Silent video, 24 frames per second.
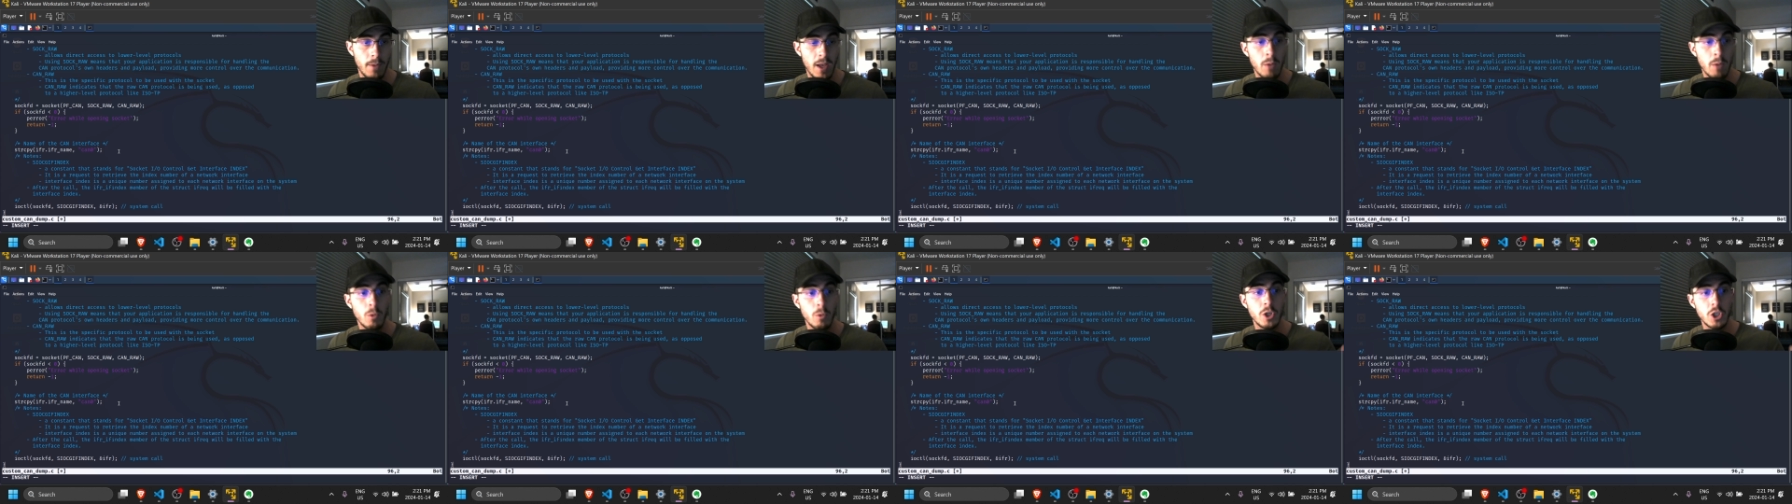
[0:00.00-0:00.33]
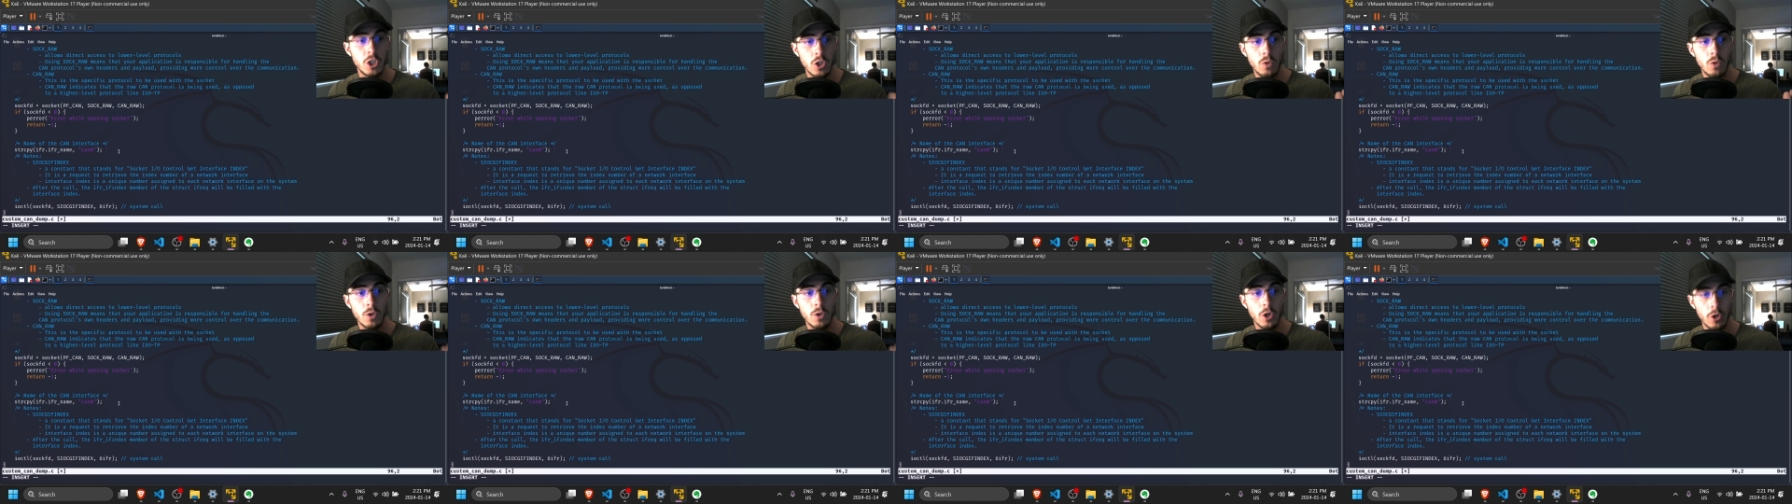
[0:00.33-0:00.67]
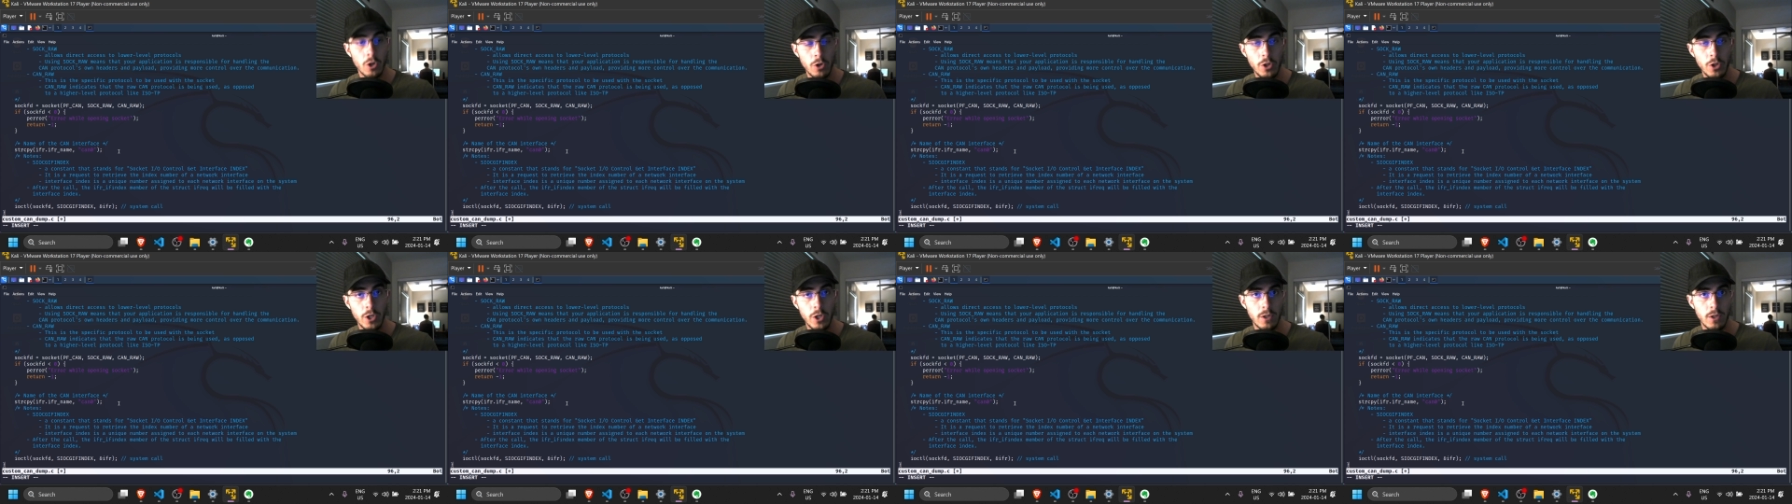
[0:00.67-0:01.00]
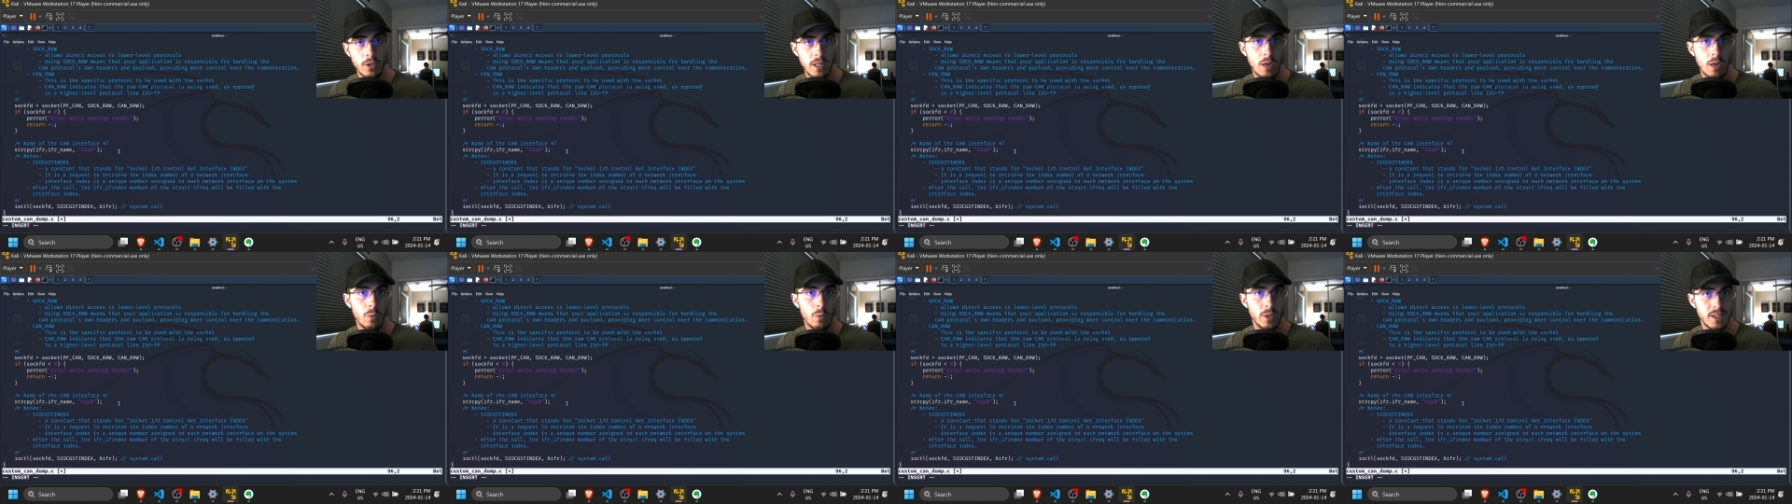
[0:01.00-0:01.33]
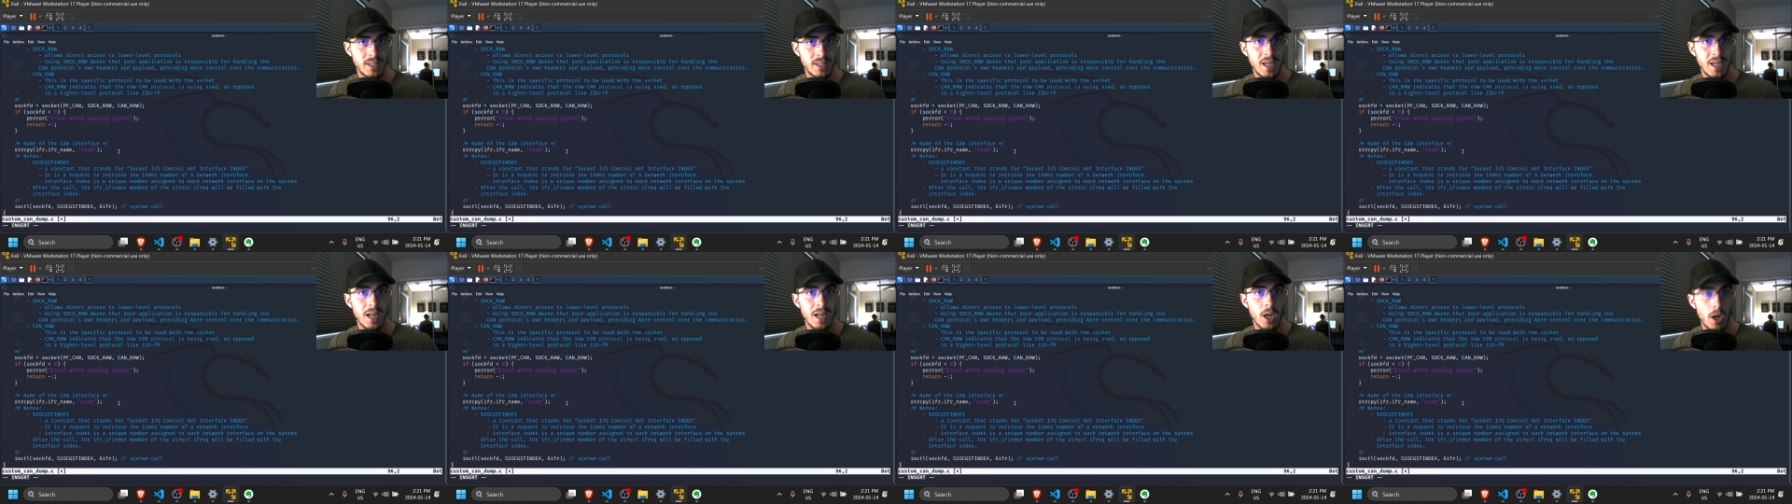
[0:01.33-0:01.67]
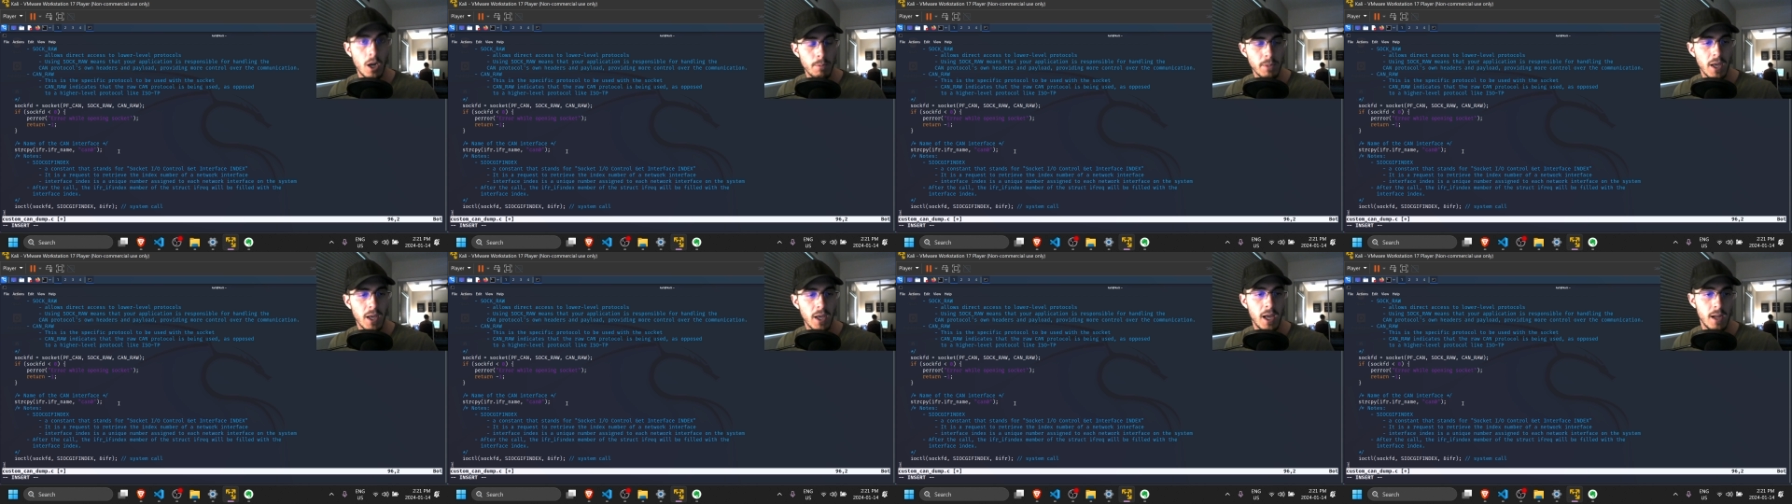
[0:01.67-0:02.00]
and we showed earlier that we set
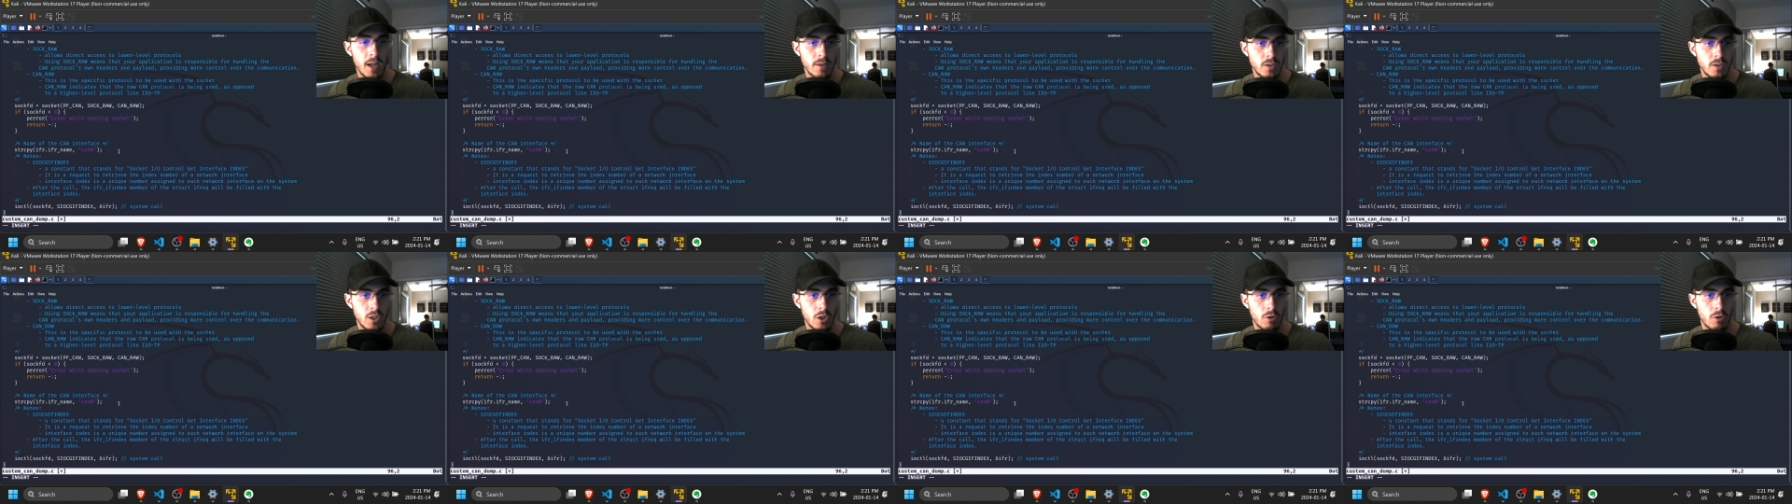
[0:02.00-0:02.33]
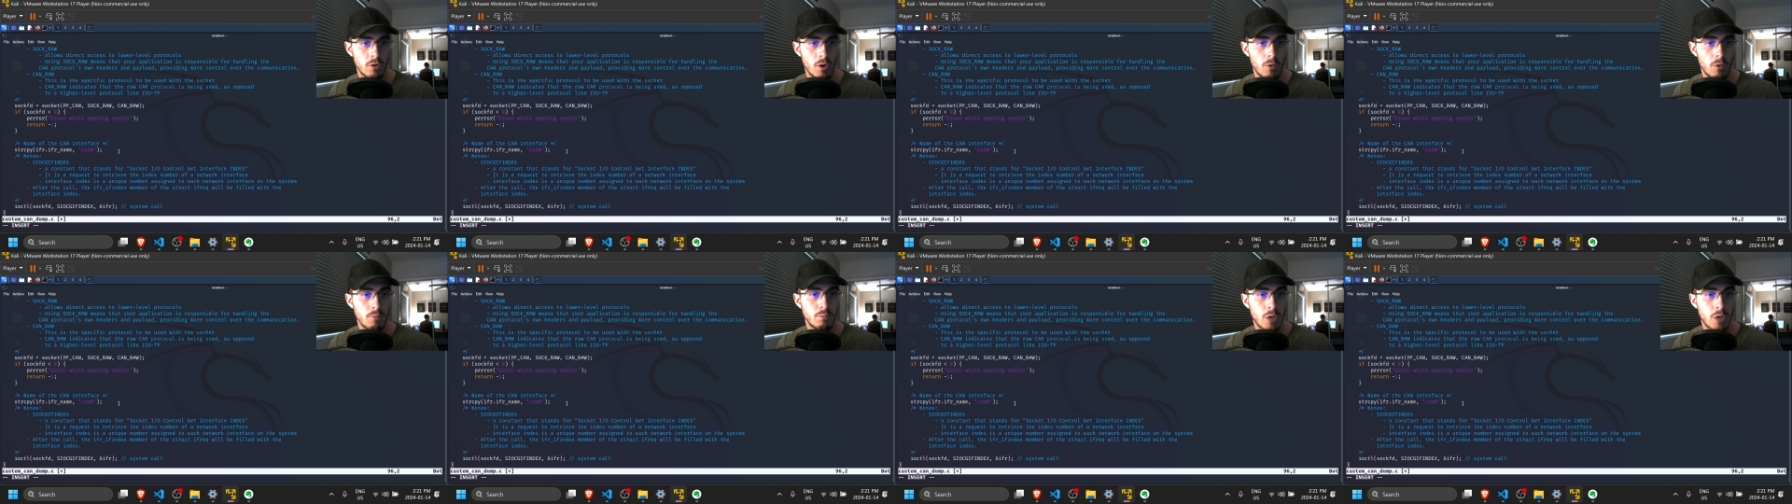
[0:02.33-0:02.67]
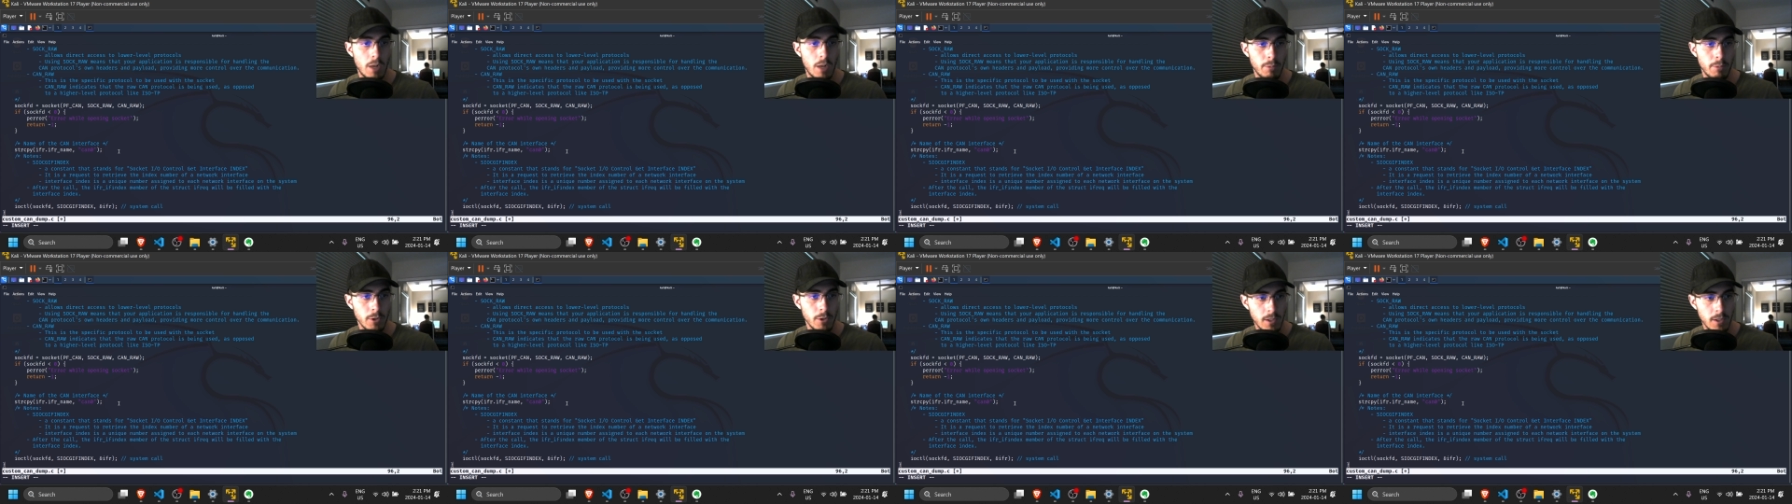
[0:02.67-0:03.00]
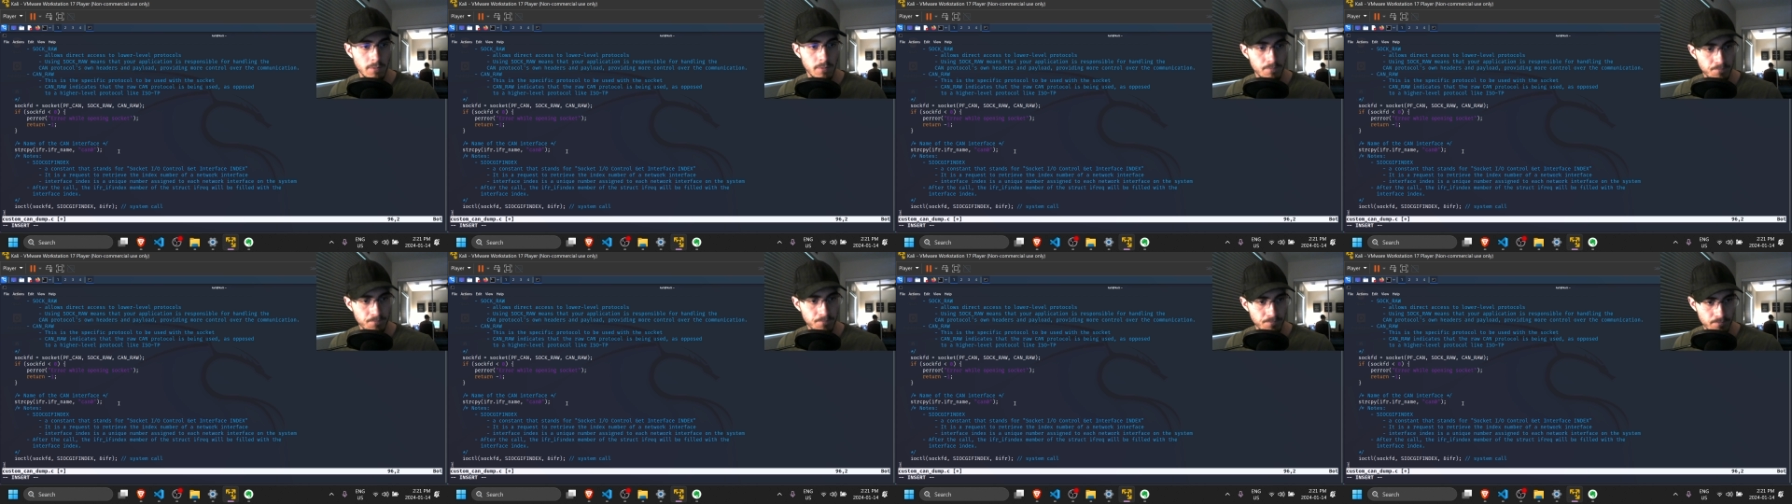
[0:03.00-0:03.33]
up CAN0 properly.